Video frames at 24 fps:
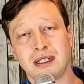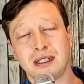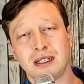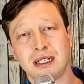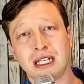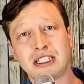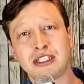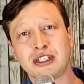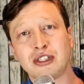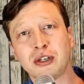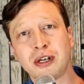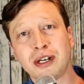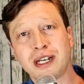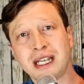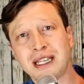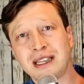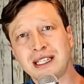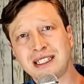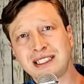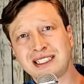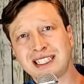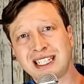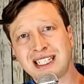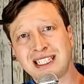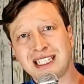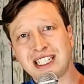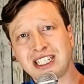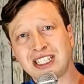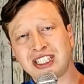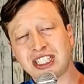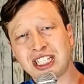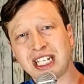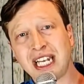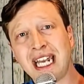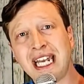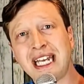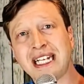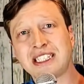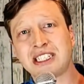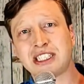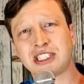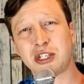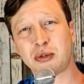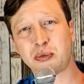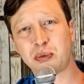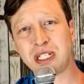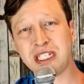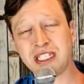Let's look at this as a
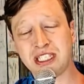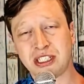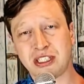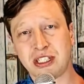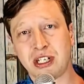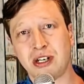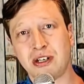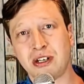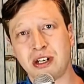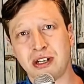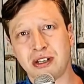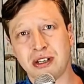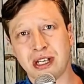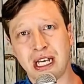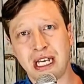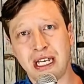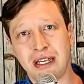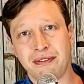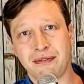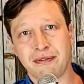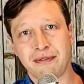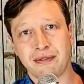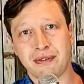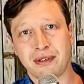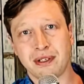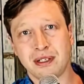chance to restart our life,